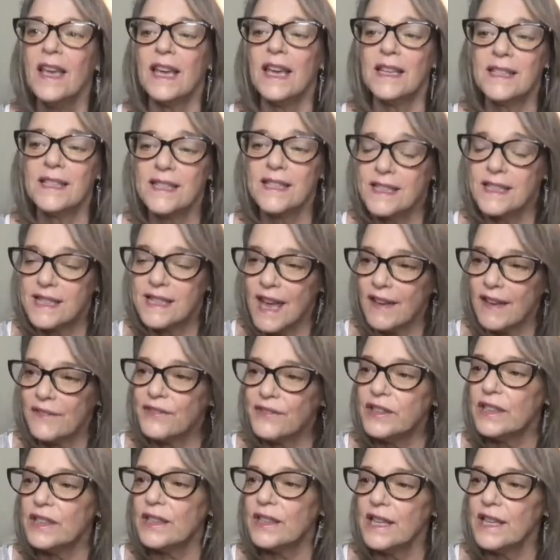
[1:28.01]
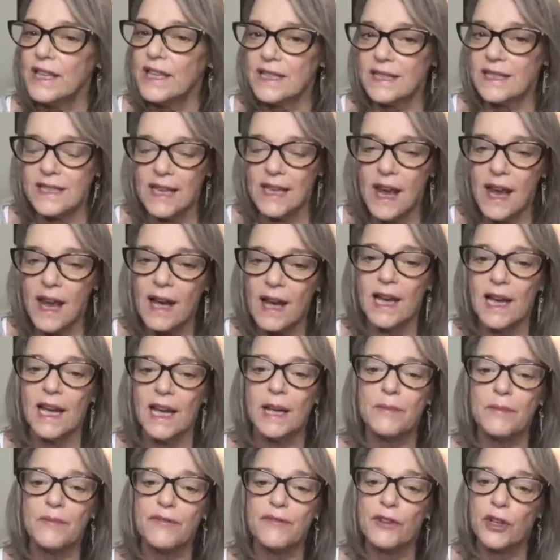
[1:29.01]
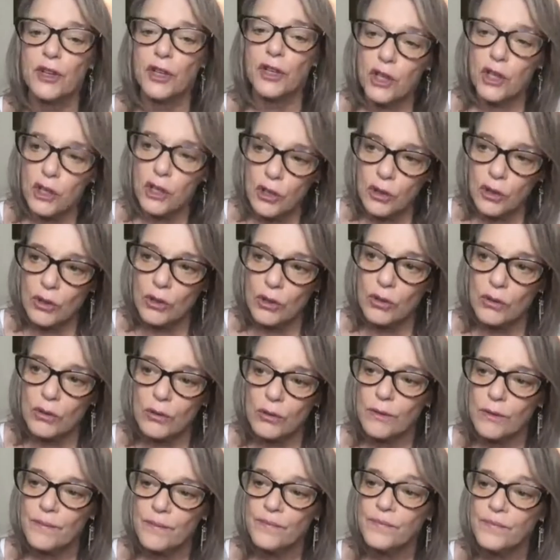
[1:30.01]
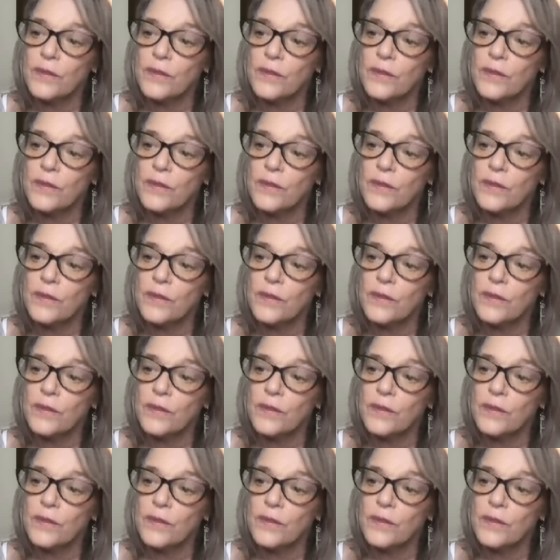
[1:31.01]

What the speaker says: It's definitely a time for you